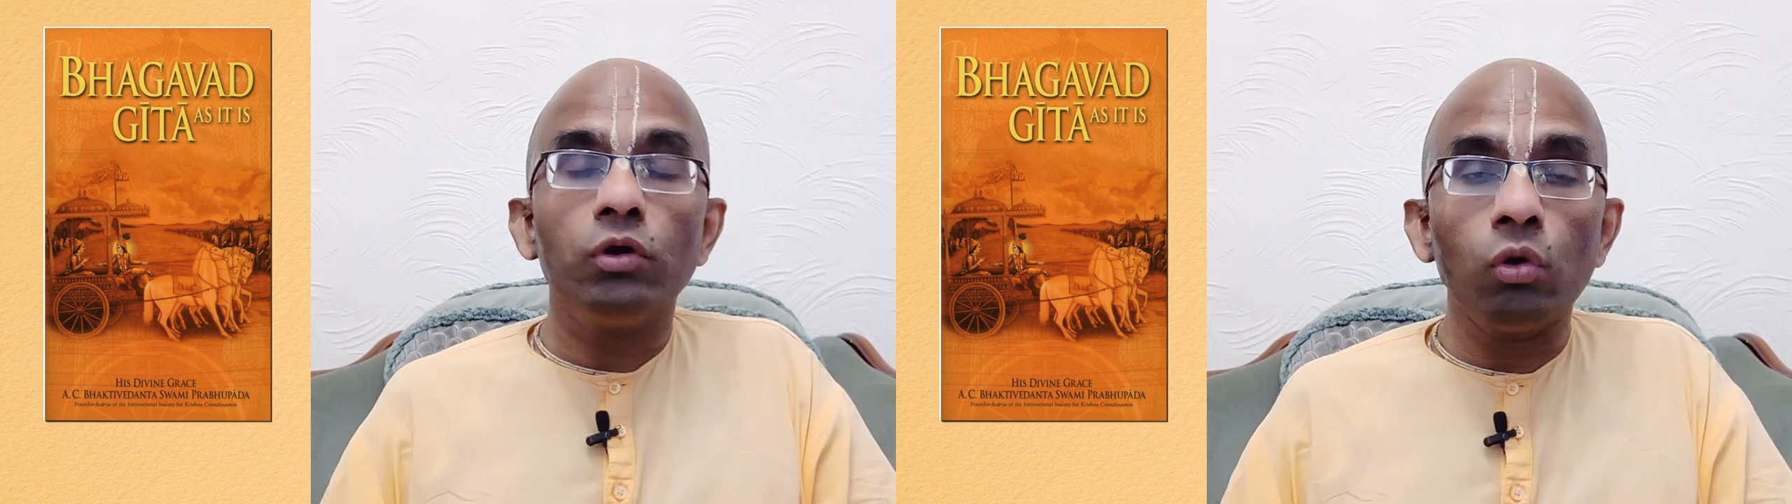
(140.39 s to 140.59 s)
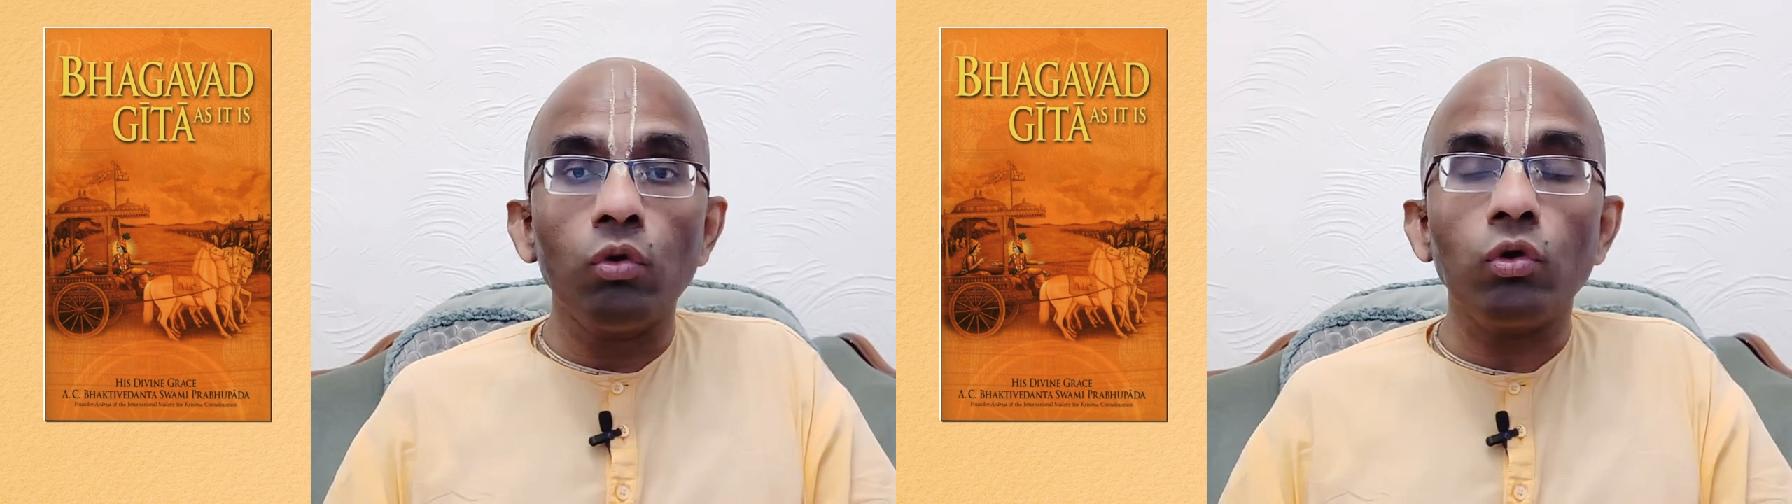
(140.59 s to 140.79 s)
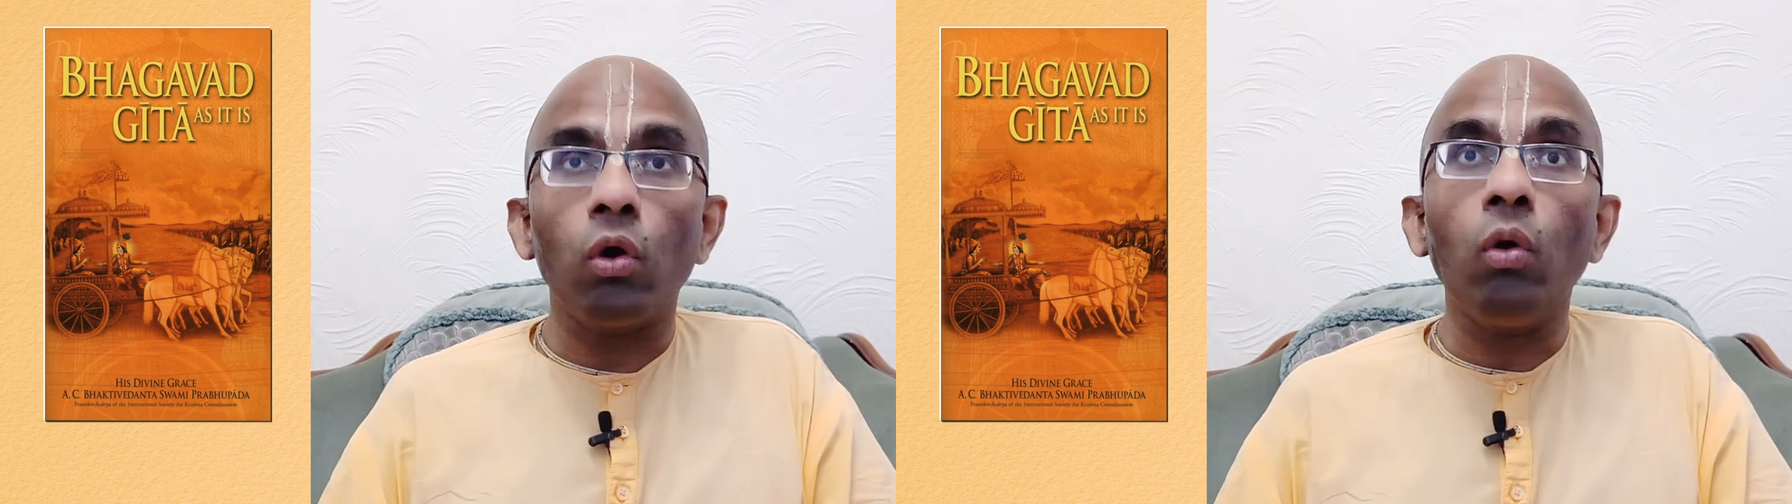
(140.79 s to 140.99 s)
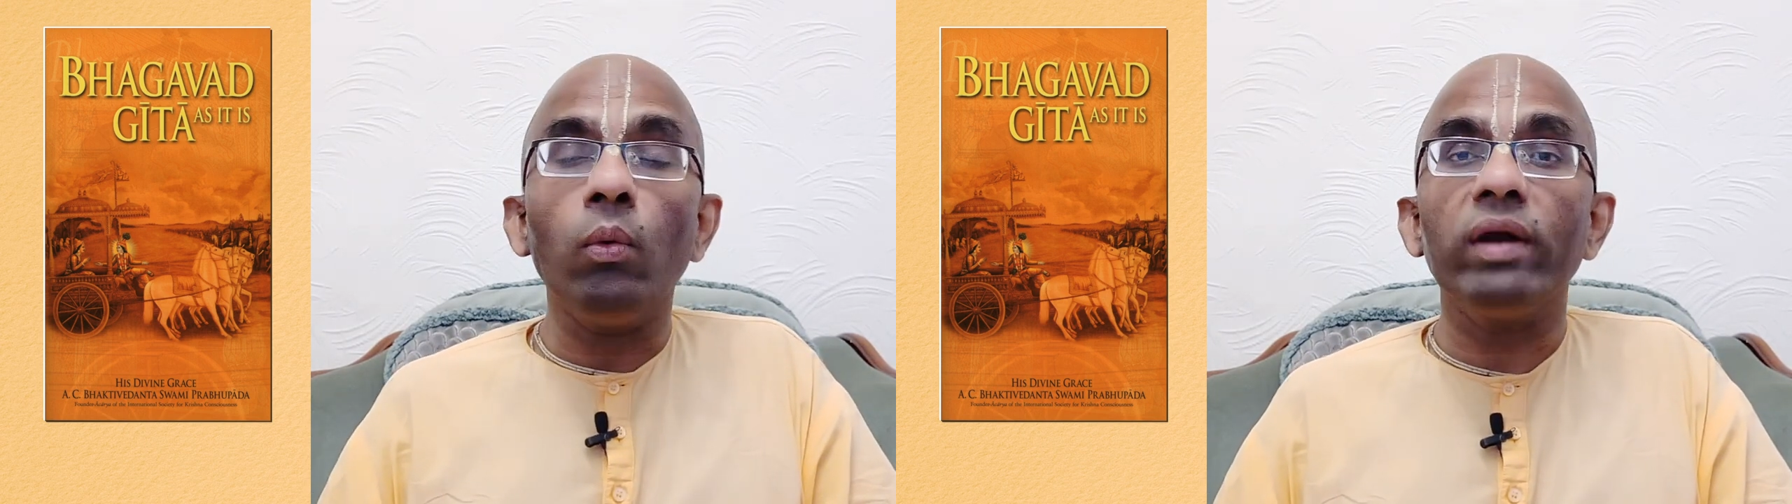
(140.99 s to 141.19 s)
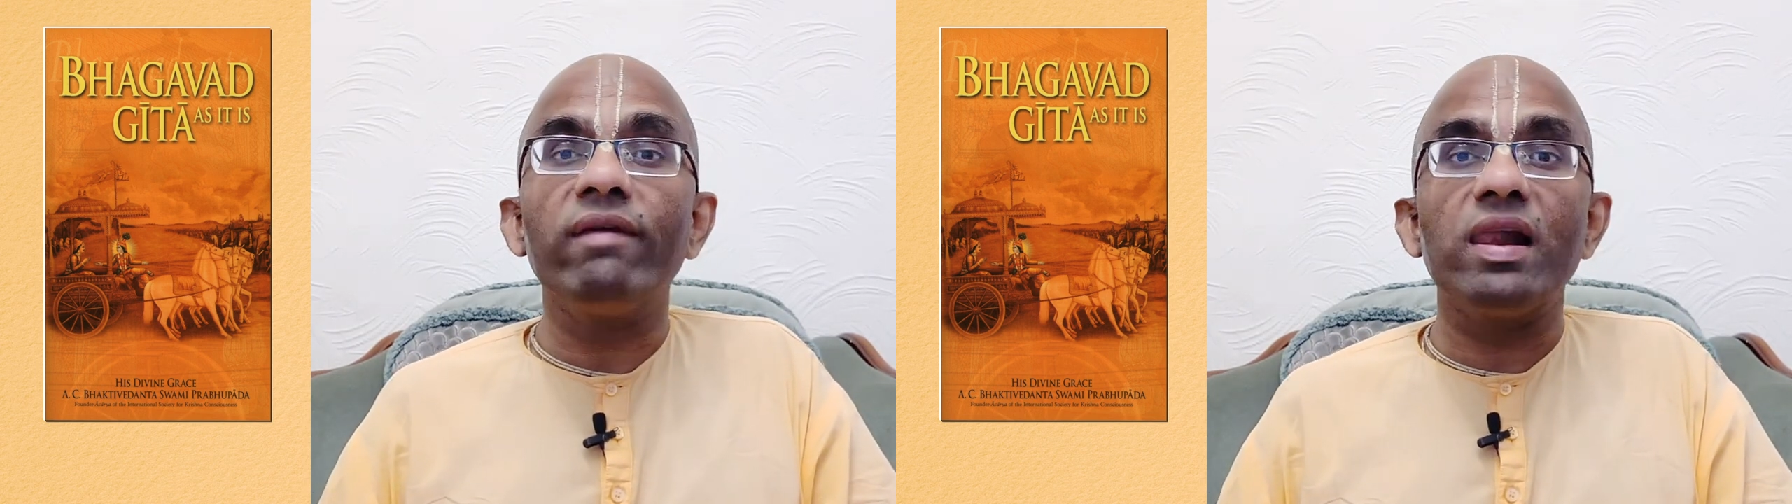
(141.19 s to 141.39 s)
don't
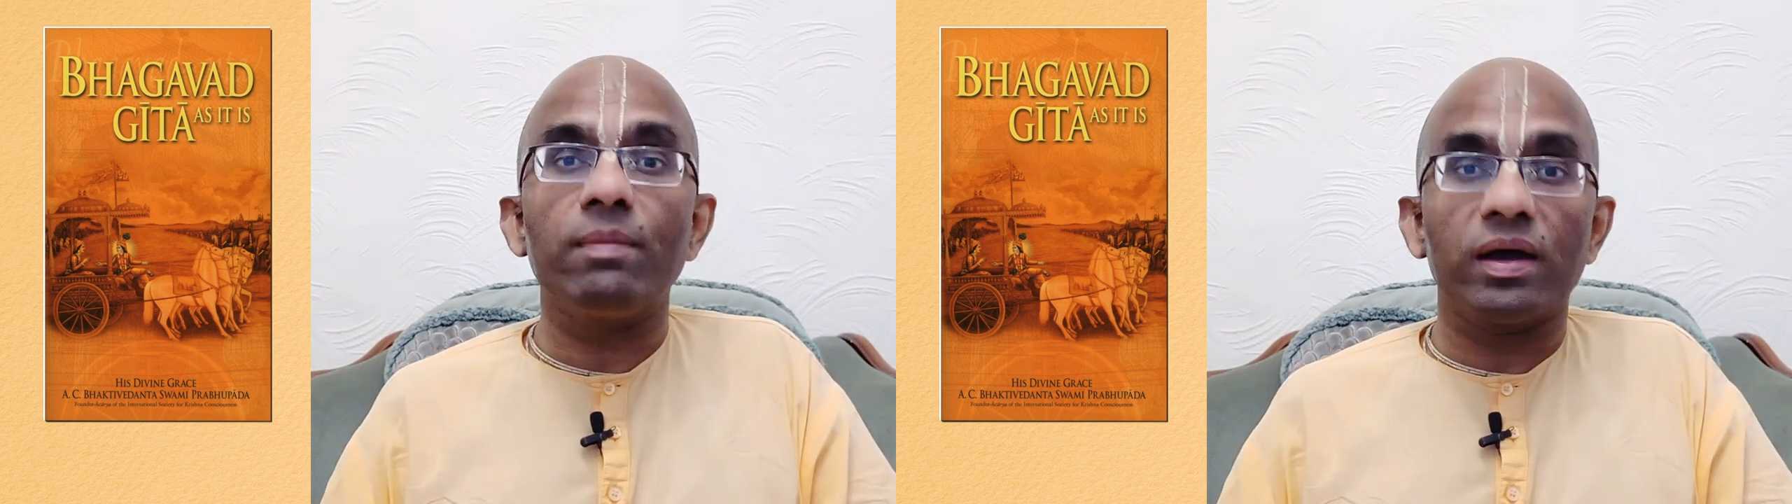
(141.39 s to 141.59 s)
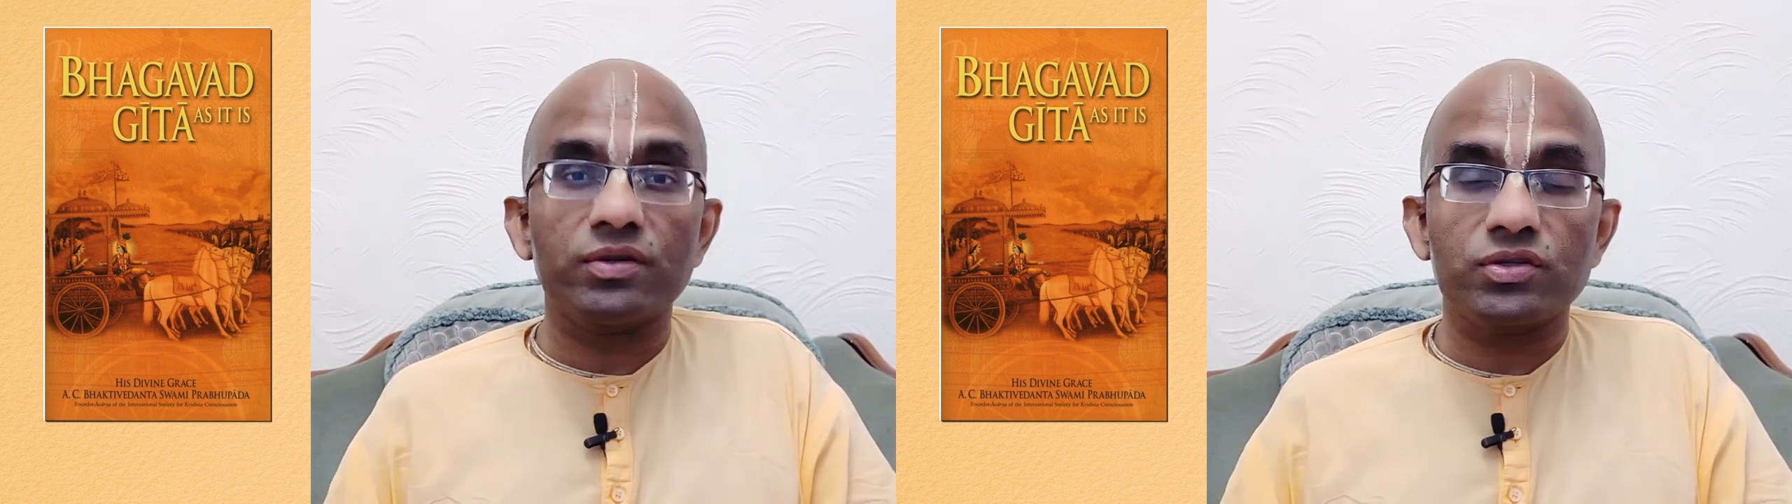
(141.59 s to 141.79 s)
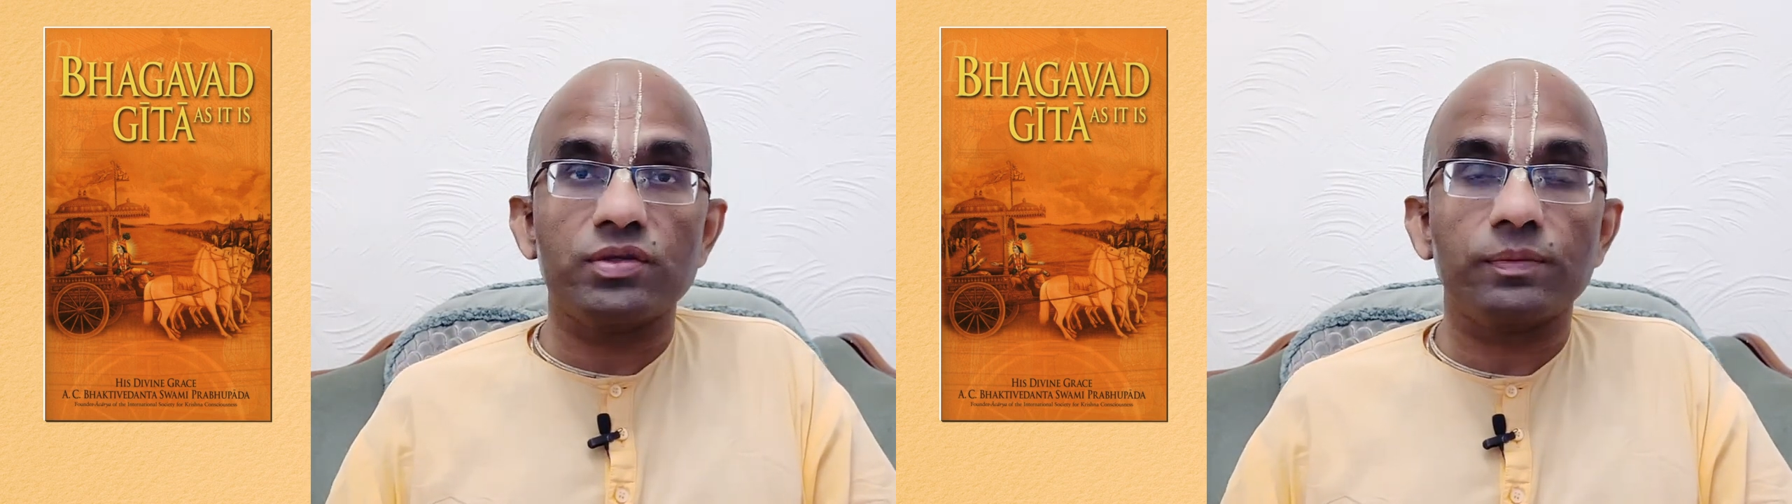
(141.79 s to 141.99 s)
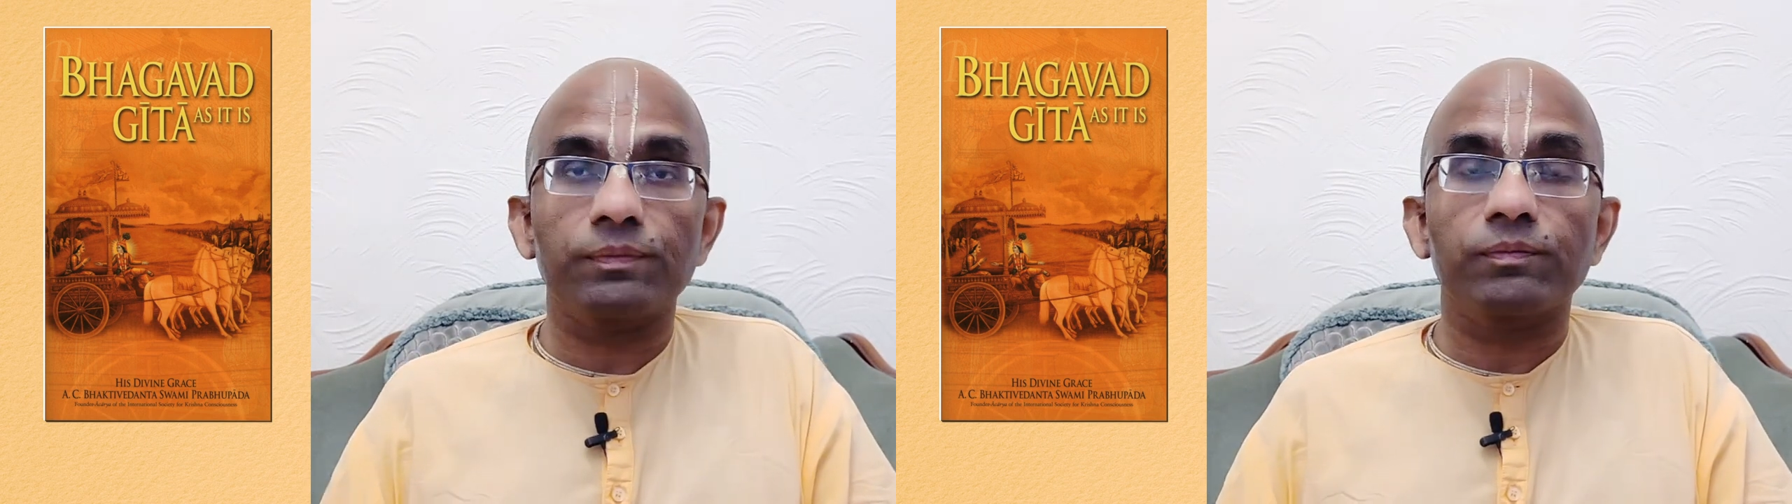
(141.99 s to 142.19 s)
overwhelm us.